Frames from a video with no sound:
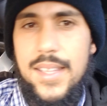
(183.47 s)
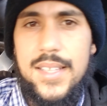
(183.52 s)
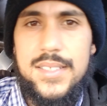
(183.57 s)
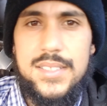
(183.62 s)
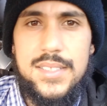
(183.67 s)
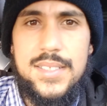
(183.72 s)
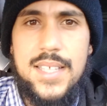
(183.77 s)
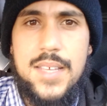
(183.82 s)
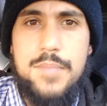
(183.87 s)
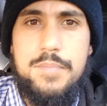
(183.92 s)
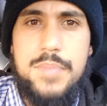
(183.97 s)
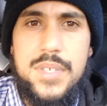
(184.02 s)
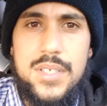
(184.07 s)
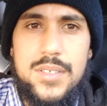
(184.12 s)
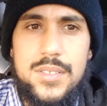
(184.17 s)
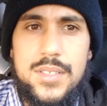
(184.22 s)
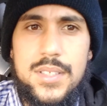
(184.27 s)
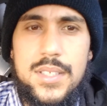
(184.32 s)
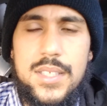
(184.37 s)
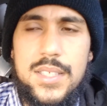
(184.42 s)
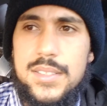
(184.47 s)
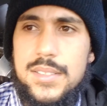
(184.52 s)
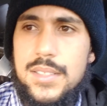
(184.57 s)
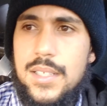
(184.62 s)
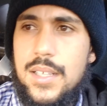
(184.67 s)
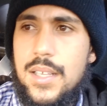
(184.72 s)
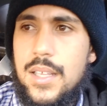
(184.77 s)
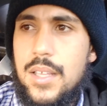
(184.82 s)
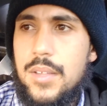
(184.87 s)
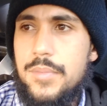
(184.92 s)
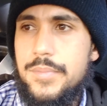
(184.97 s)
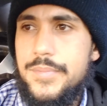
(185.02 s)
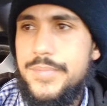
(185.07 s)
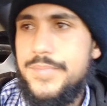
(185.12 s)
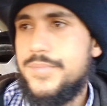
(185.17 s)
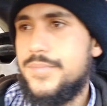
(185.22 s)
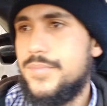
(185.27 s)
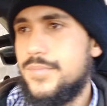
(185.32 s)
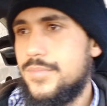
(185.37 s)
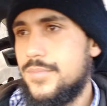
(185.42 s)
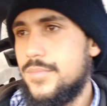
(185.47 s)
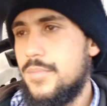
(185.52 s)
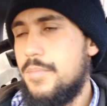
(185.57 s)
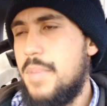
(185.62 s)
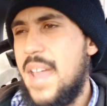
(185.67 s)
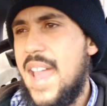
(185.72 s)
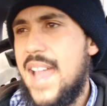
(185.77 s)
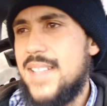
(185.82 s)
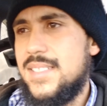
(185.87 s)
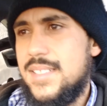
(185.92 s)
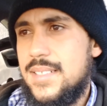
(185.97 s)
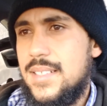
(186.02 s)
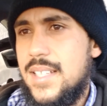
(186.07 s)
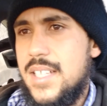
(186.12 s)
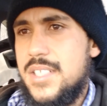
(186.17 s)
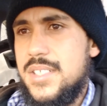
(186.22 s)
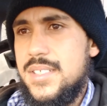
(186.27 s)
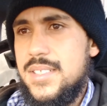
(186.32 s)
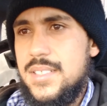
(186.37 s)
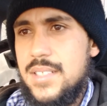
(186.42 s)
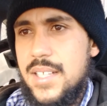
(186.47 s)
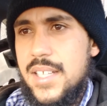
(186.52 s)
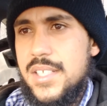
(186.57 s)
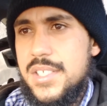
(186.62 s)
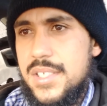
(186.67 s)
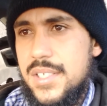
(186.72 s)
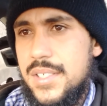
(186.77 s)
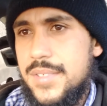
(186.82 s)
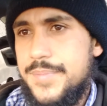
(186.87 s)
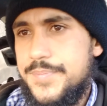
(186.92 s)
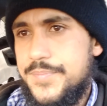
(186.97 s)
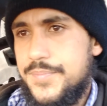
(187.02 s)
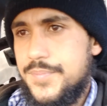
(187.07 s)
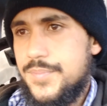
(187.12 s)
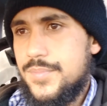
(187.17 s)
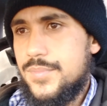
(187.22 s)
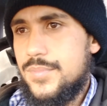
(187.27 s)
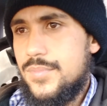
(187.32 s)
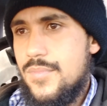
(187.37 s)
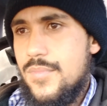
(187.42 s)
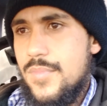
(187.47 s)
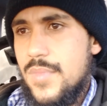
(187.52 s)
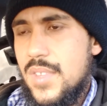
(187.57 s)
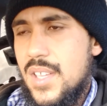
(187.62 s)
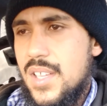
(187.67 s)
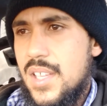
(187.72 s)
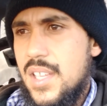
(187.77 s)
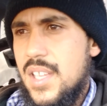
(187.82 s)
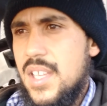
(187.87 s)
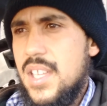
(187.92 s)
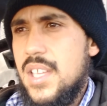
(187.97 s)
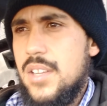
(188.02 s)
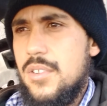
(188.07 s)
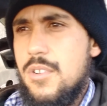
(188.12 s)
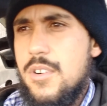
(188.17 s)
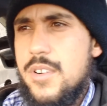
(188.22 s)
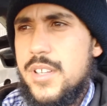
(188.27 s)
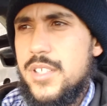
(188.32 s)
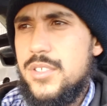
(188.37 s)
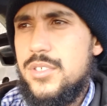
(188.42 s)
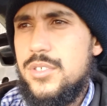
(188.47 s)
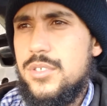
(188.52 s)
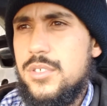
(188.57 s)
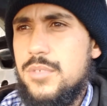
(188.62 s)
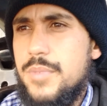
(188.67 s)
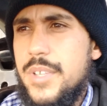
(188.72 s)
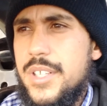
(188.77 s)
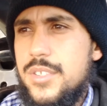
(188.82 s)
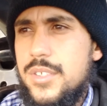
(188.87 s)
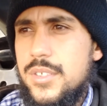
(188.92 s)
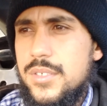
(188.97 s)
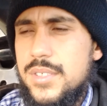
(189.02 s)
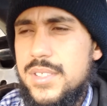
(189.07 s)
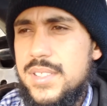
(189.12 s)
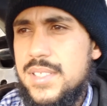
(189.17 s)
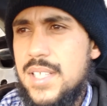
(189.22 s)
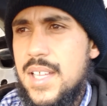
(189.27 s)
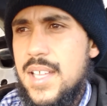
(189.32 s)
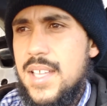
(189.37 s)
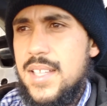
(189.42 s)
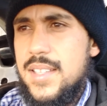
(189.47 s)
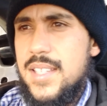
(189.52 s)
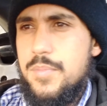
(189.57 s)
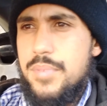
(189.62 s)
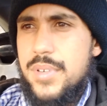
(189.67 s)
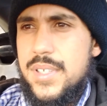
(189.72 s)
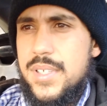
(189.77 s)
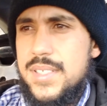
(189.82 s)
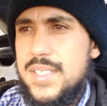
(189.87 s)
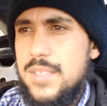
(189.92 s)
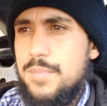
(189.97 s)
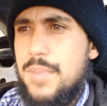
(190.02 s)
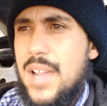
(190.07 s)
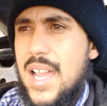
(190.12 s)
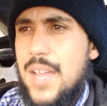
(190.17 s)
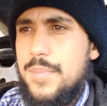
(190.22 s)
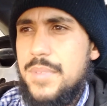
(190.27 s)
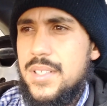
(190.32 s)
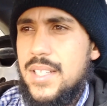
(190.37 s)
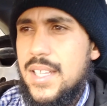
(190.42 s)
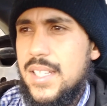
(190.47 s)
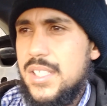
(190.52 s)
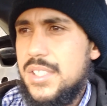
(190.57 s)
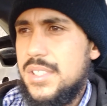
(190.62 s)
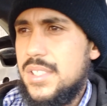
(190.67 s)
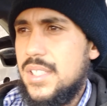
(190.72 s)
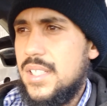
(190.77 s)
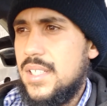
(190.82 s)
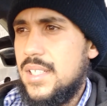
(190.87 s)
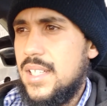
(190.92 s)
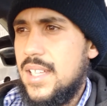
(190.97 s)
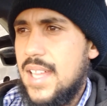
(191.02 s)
guess is they built this, um, passed this legislation in order to reduce the prison population.